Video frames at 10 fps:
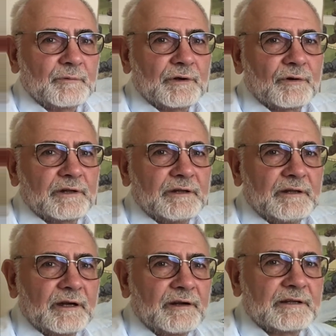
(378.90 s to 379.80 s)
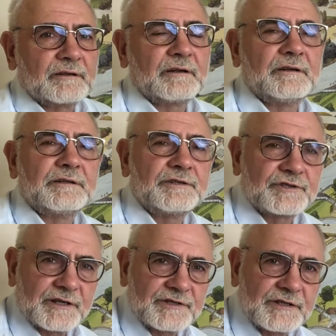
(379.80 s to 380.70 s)
call it indirect
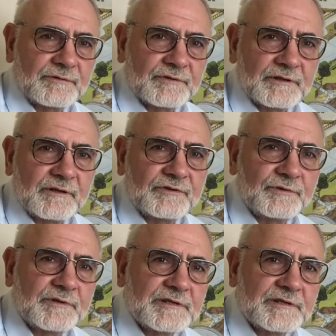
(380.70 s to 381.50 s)
discharge into the sewer